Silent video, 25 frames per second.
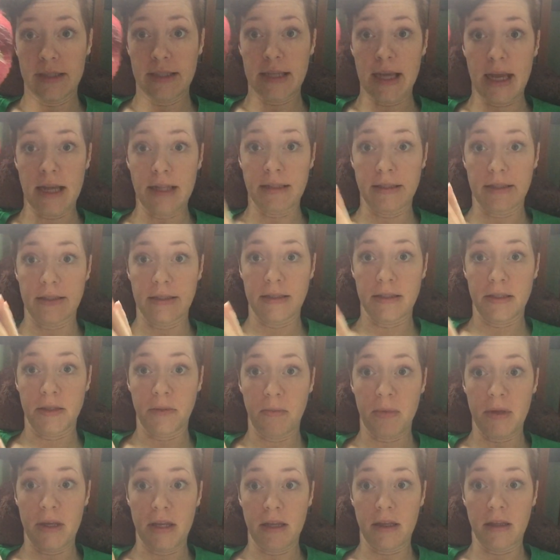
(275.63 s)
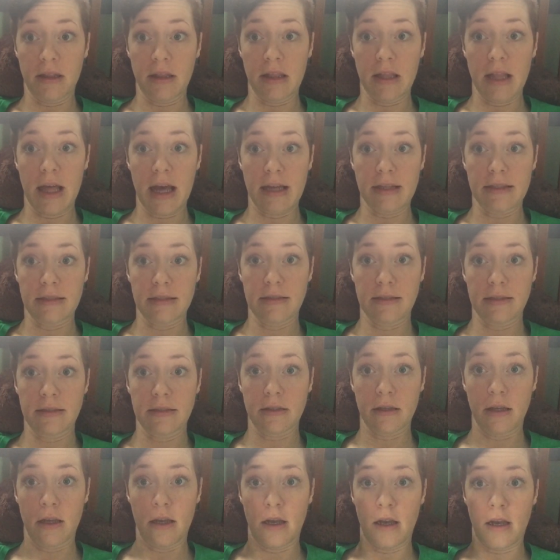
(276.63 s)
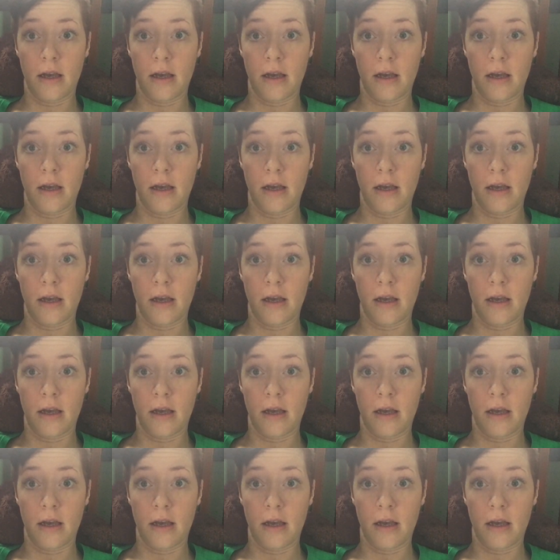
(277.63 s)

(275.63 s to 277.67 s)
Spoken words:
tends to be less